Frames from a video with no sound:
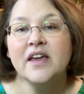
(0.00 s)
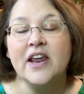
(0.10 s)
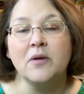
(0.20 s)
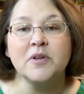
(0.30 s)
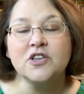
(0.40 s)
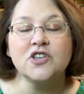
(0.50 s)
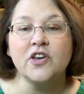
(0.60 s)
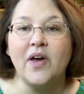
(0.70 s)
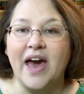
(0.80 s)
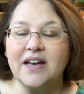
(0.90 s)
Now I'm gonna show
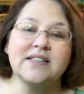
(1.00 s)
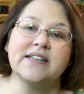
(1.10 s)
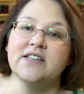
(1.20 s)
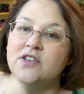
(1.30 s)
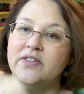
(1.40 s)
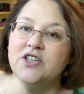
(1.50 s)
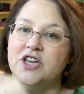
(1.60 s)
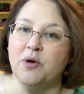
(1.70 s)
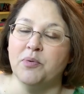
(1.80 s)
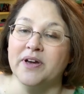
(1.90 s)
you how to stencil on the
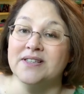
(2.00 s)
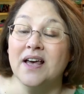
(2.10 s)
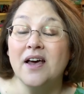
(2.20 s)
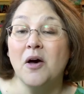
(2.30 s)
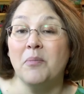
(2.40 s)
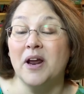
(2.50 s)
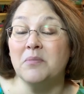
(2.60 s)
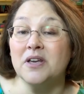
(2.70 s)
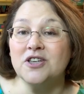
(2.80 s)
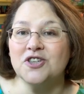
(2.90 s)
gel prints, but I'm
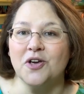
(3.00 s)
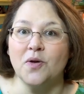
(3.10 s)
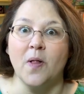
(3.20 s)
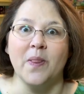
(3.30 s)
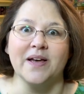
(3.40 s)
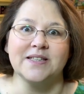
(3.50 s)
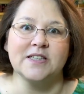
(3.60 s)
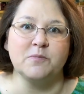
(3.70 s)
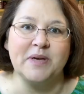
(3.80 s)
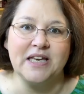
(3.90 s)
gonna show you the
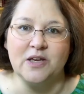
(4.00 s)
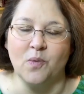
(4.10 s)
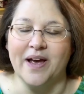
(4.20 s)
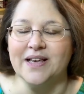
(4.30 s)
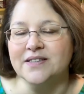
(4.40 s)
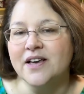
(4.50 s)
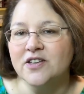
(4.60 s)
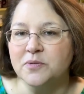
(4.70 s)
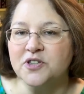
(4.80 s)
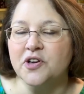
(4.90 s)
speedy ways.
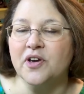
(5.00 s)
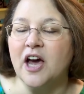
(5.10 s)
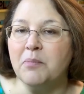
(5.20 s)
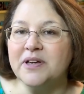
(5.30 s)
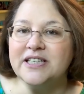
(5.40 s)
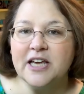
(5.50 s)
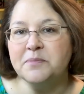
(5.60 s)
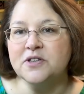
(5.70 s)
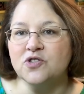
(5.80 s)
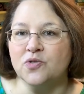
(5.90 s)
So I'm gonna show you a couple of
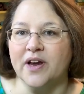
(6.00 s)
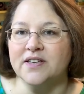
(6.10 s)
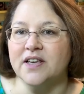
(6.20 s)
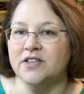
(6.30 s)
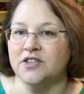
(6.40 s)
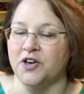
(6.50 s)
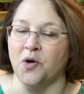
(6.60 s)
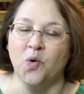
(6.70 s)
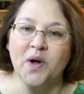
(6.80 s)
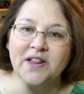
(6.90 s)
tips and tricks to go
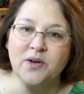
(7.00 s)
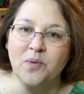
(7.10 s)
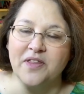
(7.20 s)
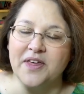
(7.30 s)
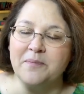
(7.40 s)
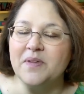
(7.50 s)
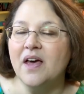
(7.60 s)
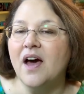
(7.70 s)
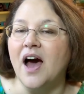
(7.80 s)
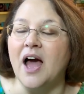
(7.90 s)
quickly with it.
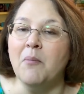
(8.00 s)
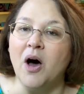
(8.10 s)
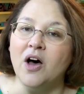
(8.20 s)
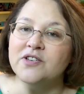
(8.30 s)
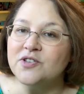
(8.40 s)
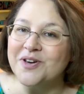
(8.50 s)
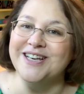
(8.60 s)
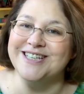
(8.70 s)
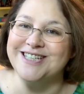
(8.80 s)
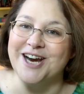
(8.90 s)
I'm also
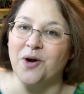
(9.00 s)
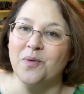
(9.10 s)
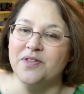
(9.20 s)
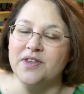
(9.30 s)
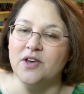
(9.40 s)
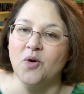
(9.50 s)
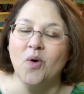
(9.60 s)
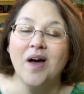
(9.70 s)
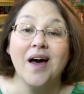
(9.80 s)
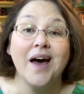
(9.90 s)
gonna share with
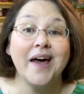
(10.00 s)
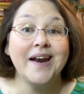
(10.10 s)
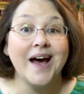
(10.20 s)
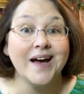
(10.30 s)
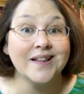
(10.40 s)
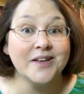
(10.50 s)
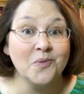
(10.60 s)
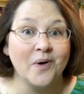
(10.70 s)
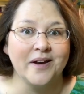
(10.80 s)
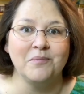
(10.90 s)
you an ugly
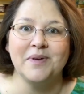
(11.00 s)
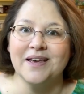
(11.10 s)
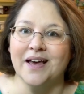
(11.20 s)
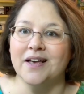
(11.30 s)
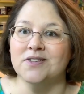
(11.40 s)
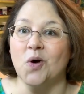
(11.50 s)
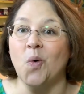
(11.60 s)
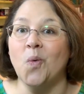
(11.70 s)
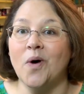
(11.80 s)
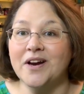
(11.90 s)
one because
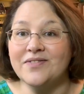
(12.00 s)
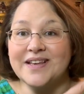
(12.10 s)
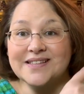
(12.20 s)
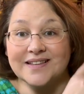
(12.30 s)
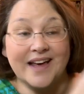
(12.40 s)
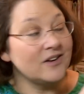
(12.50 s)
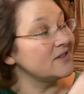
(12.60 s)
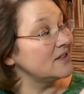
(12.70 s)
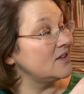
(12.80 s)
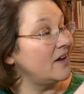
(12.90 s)
one of these
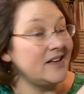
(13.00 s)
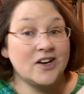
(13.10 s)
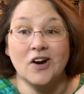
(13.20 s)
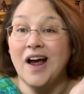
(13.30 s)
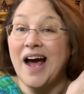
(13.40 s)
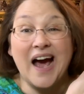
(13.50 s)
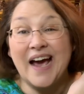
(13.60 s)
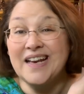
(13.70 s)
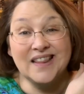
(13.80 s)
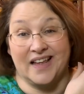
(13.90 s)
letters that's on here,
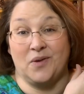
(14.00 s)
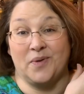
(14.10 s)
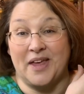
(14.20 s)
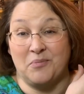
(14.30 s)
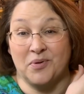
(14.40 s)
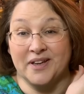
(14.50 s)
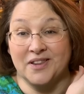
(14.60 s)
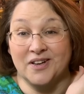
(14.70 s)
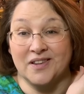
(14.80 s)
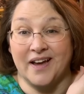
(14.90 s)
I didn't like what that print
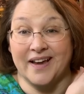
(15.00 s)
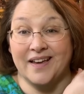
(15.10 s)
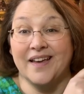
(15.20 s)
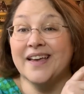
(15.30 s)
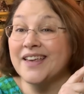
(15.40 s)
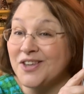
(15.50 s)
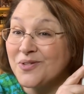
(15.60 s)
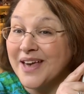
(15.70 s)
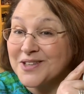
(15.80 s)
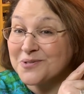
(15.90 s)
looked like. Can you
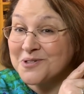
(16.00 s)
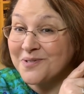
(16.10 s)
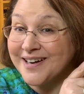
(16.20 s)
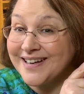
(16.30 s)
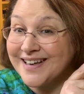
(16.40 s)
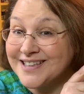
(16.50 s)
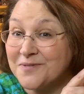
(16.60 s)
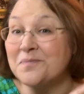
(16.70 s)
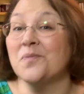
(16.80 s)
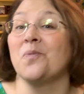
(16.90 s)
guess which one it is?
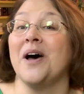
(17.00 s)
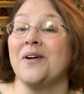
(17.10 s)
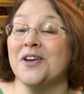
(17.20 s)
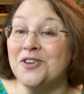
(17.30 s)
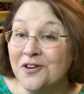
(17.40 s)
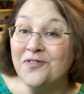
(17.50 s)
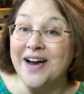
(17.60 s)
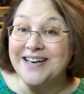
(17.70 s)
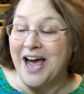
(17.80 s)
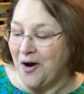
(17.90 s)
Well, you'll
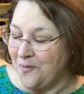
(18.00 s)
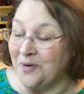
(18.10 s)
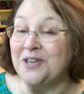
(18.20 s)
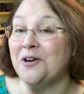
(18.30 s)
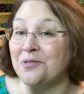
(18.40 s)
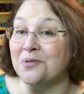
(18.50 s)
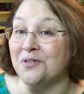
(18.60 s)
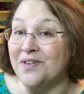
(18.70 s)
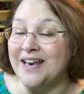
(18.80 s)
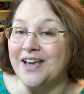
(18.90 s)
find out when you go through the
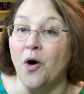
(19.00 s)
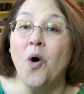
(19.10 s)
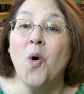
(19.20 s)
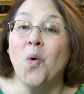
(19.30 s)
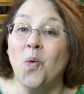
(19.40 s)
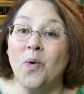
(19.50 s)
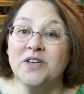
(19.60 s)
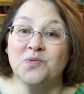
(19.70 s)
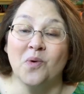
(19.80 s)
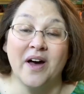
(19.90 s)
video
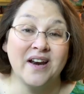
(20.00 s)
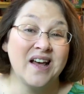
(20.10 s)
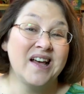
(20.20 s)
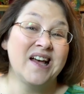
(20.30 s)
which one